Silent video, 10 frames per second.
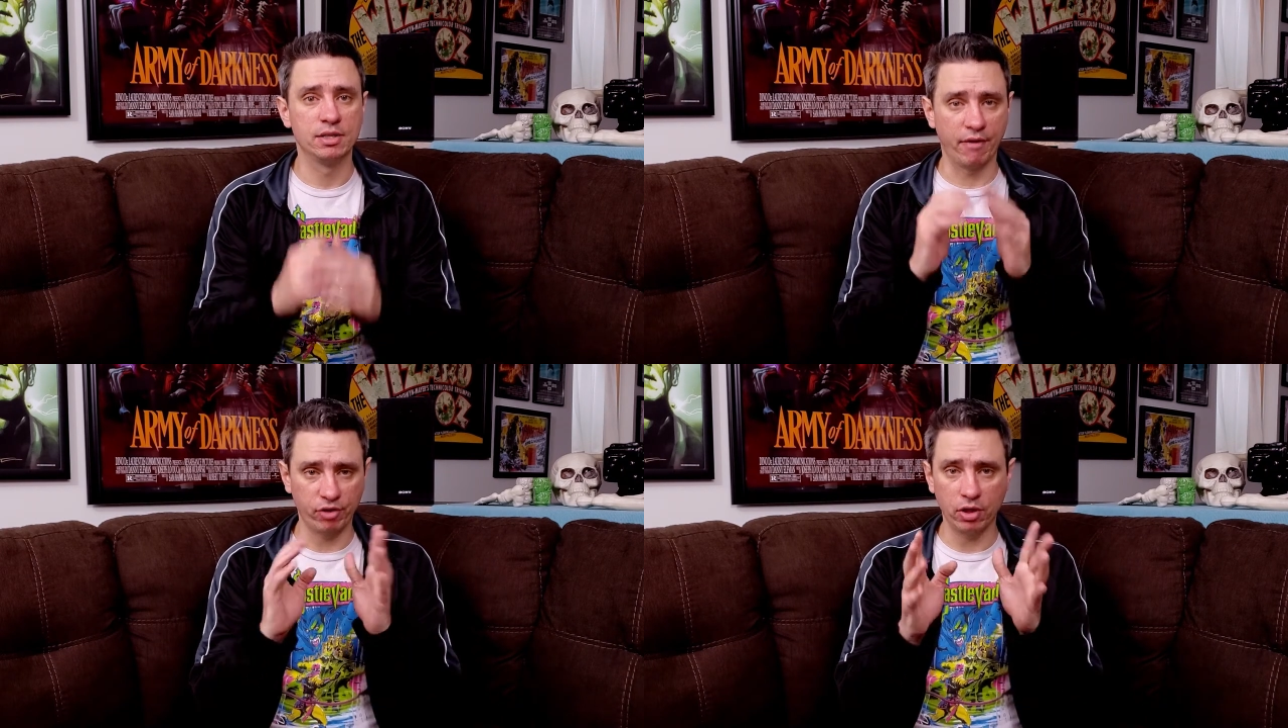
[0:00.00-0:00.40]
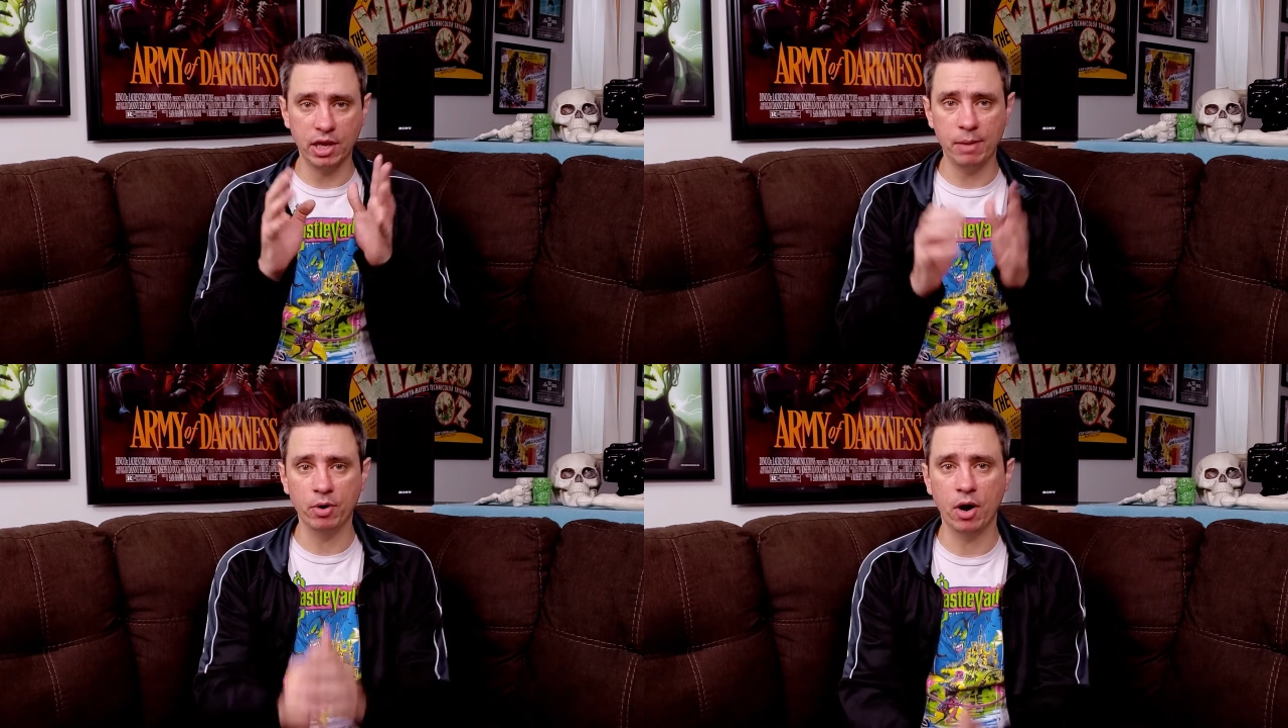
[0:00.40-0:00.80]
definitely
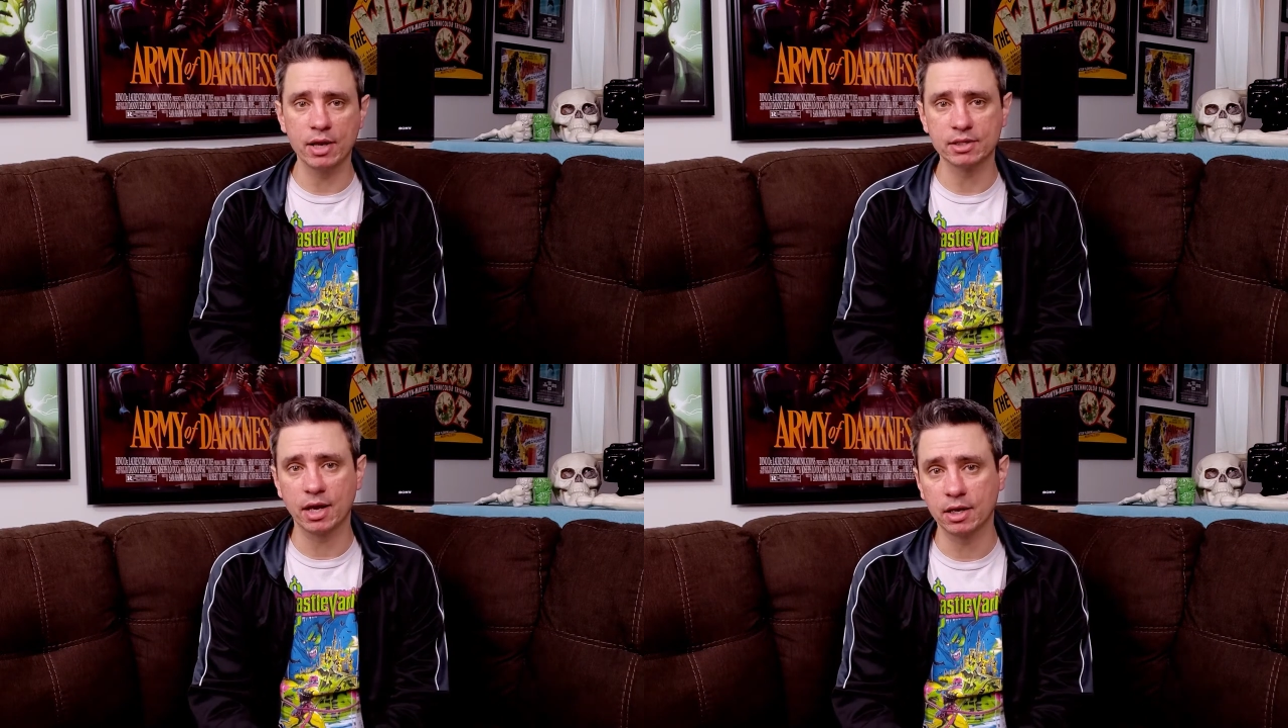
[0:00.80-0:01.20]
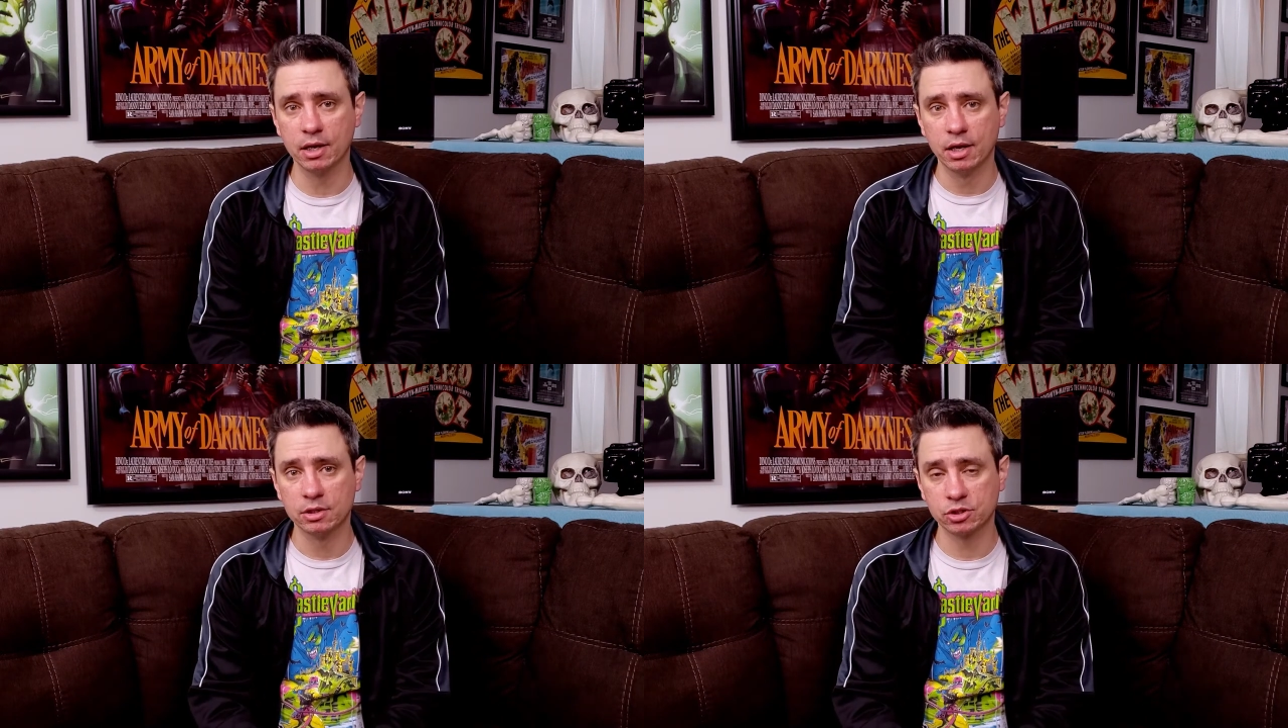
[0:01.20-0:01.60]
keep your eyes
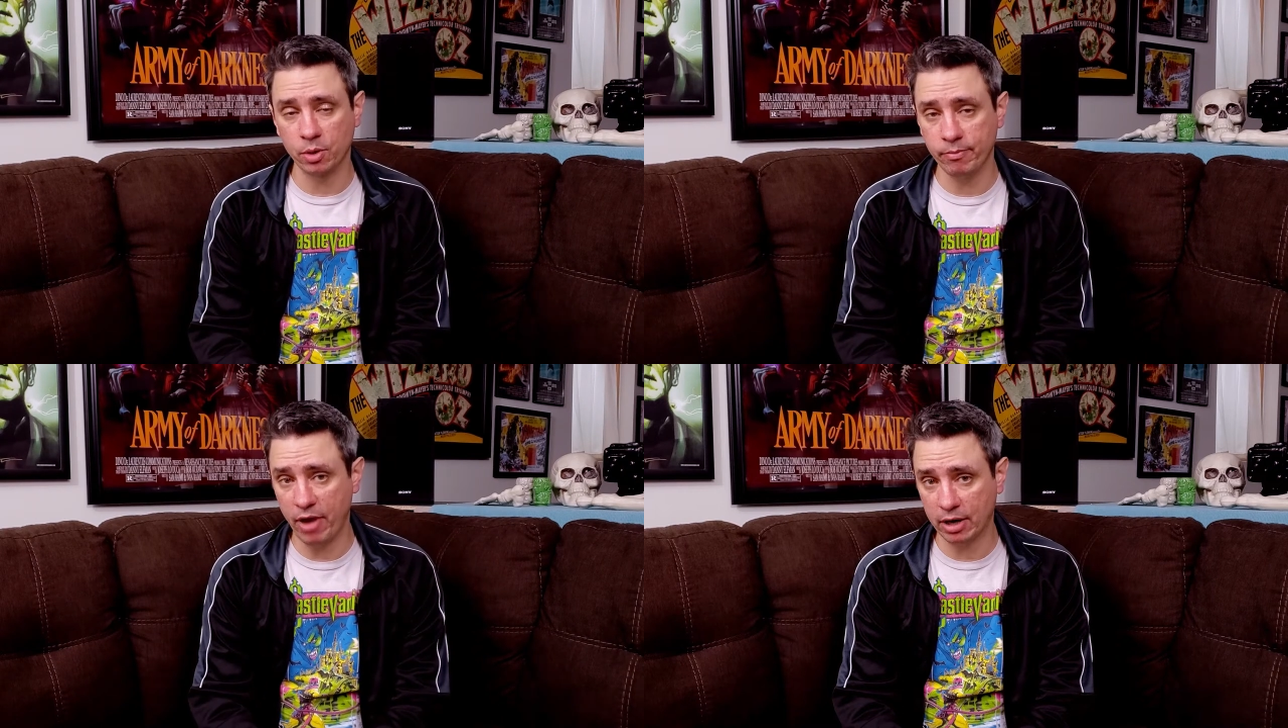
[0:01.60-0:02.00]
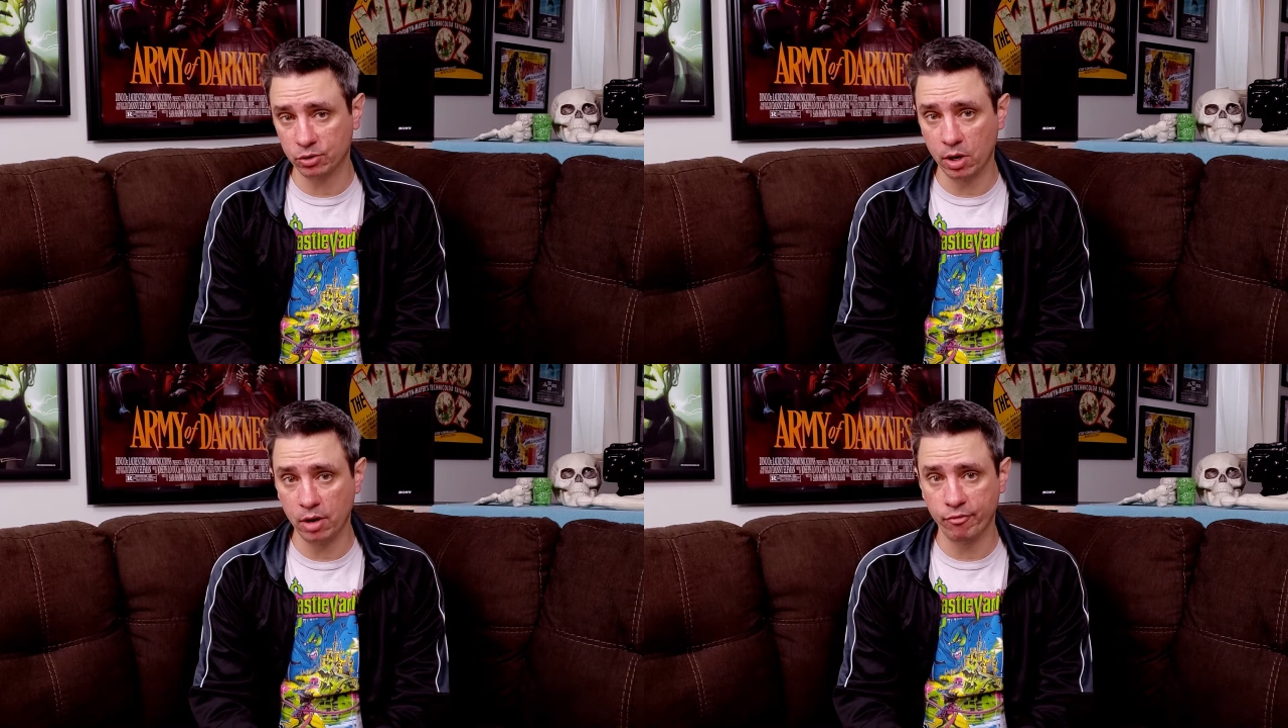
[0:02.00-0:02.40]
on Scream
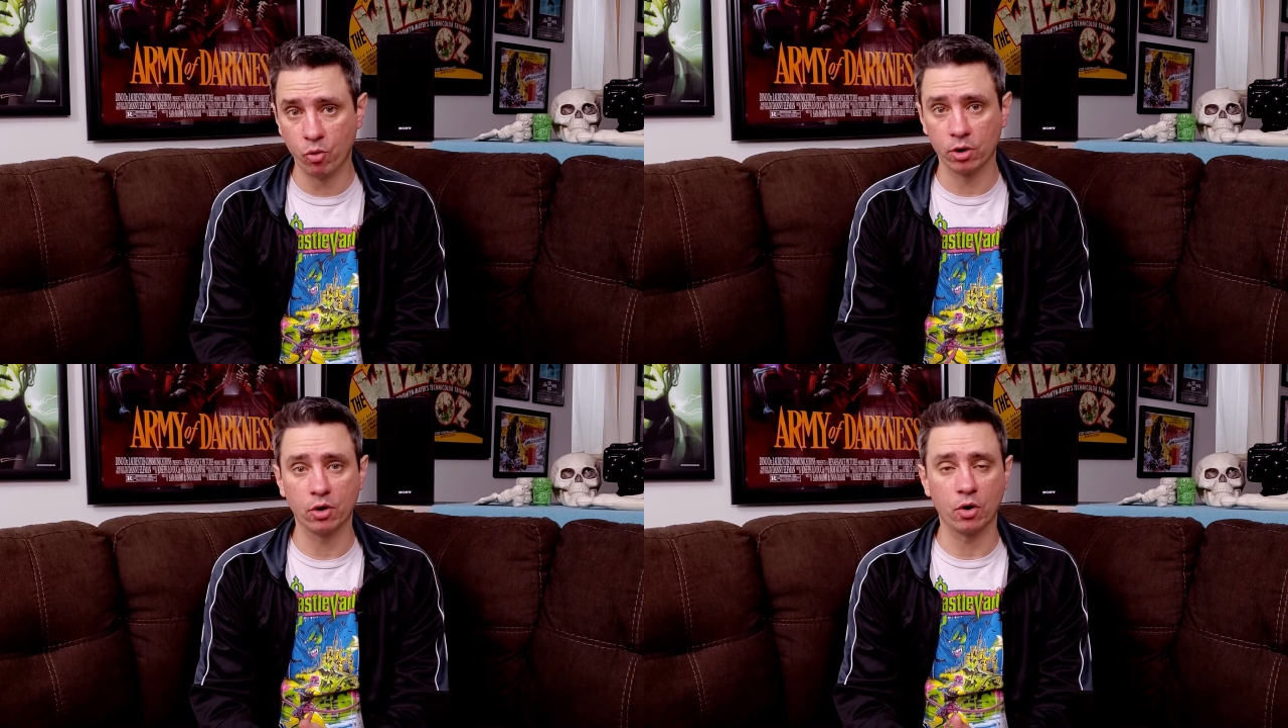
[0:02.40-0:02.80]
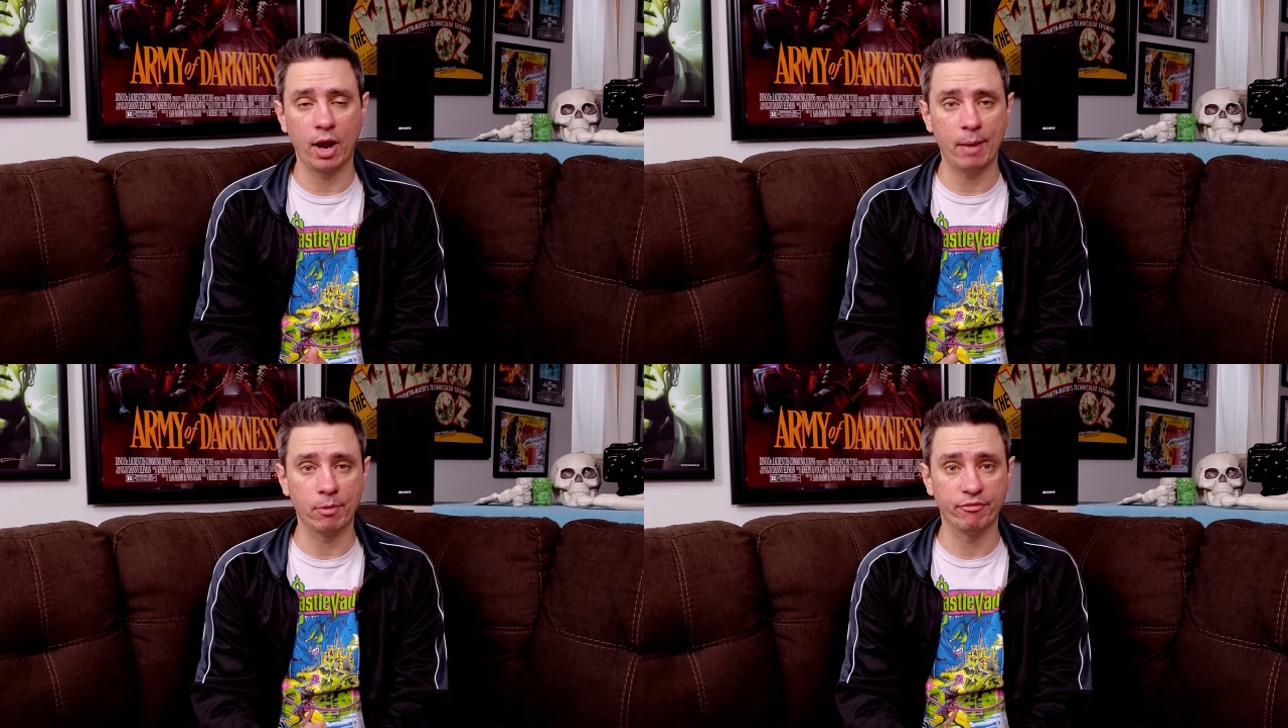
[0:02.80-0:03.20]
Factory for your
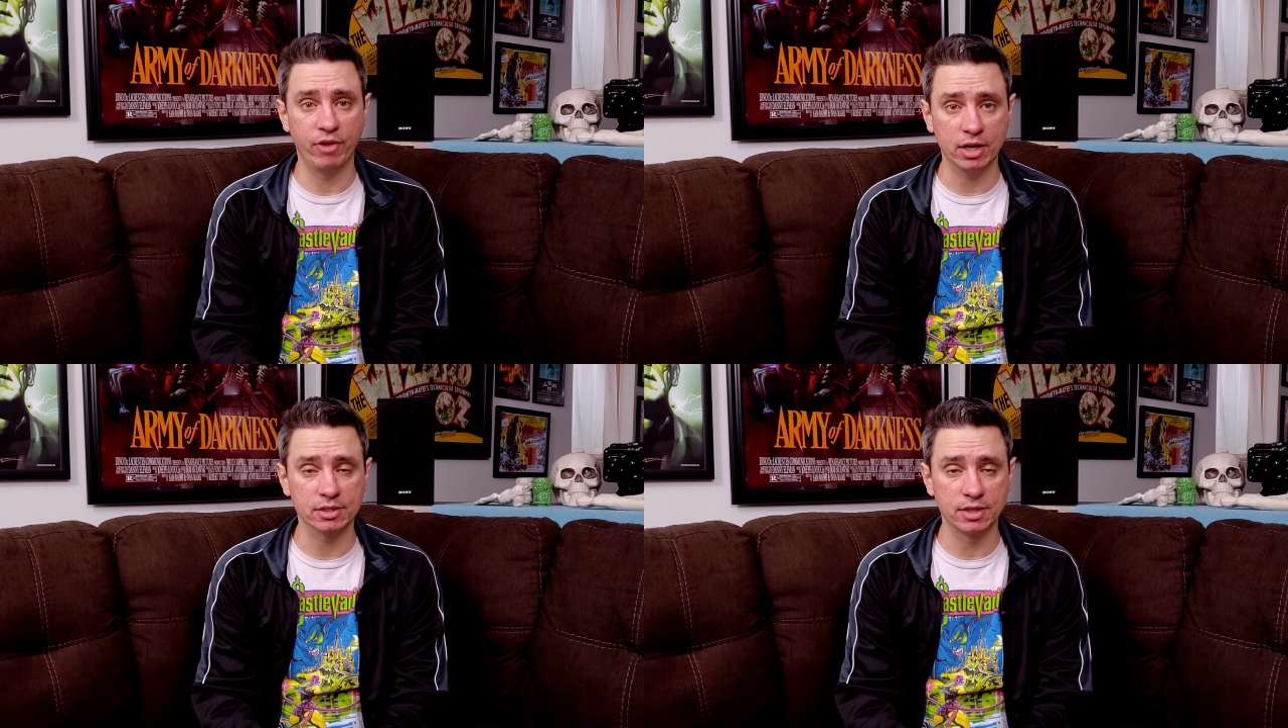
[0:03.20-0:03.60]
Hammer fix.